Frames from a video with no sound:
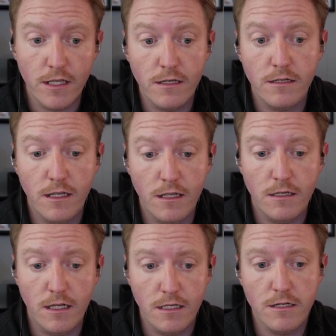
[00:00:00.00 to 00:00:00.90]
in
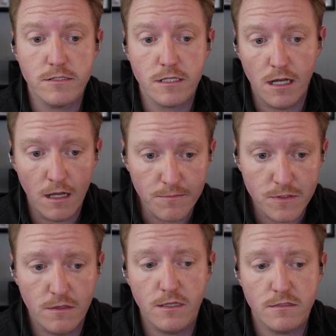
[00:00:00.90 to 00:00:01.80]
years to come.
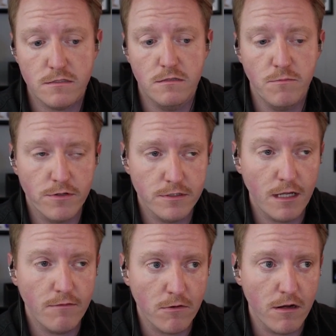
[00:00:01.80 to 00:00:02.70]
So that's important to
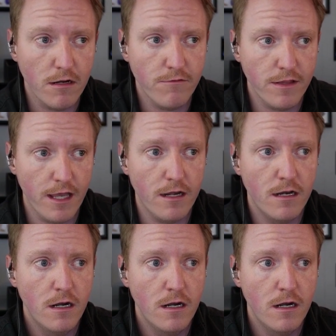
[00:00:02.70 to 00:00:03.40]
give them credit for that.